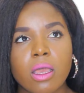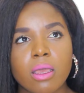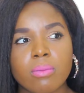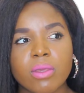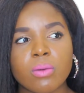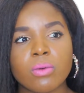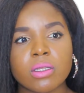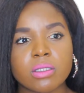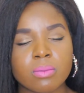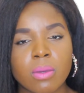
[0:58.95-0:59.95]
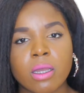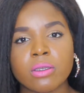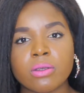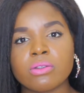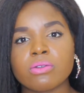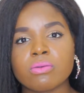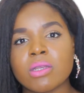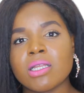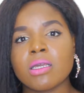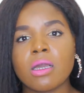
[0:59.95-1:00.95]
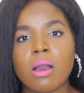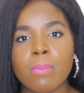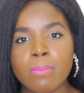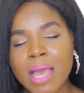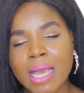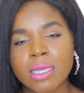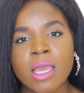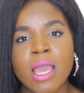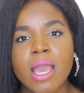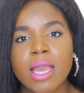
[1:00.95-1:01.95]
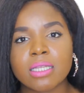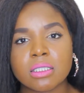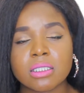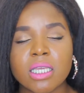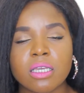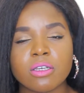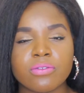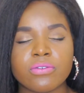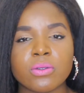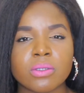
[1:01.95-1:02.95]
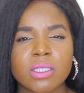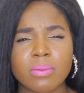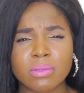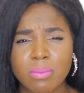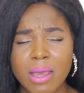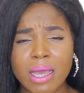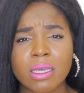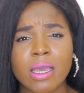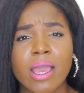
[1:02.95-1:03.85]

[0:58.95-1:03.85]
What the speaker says: it would inspire you to really come back and to take a few steps back